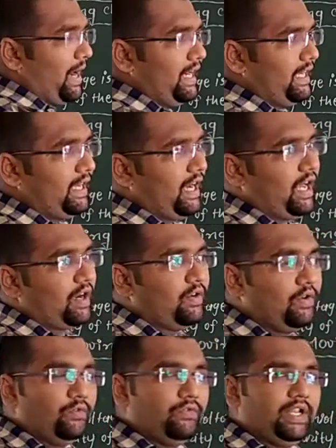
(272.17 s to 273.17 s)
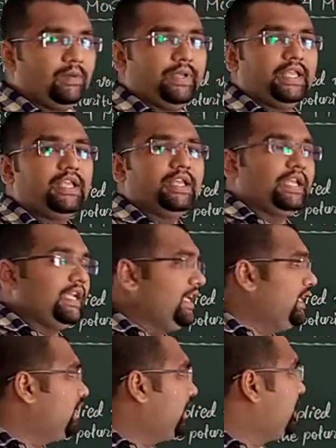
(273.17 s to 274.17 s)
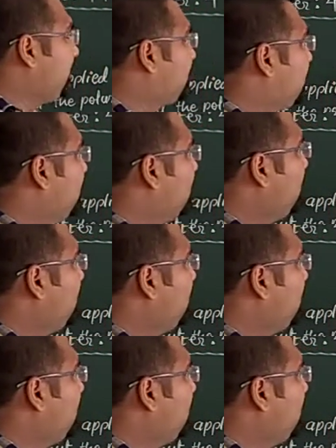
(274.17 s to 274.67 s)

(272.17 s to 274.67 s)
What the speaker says: particle will be increased.